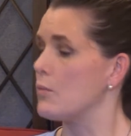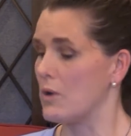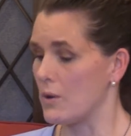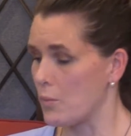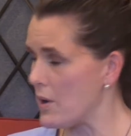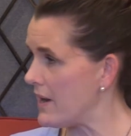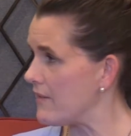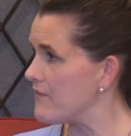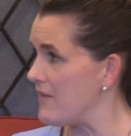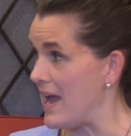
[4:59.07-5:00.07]
We're
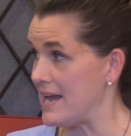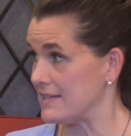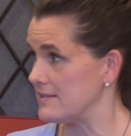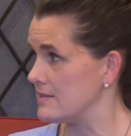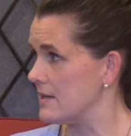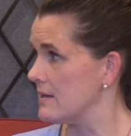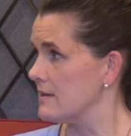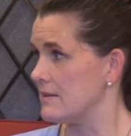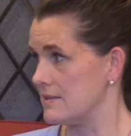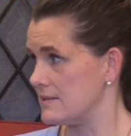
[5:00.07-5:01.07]
aware fast
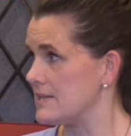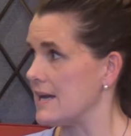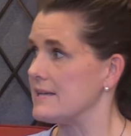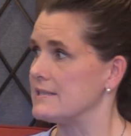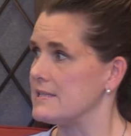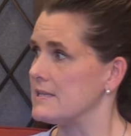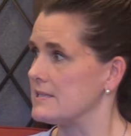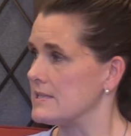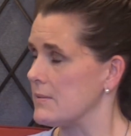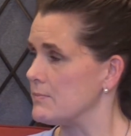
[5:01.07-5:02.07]
the signs
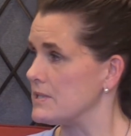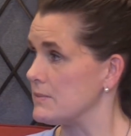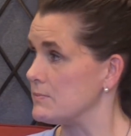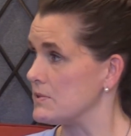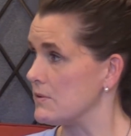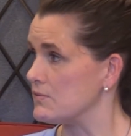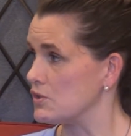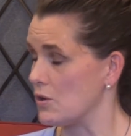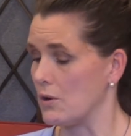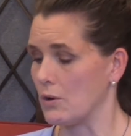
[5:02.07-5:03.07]
and symptoms of
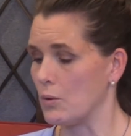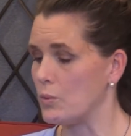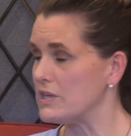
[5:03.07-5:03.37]
stroke.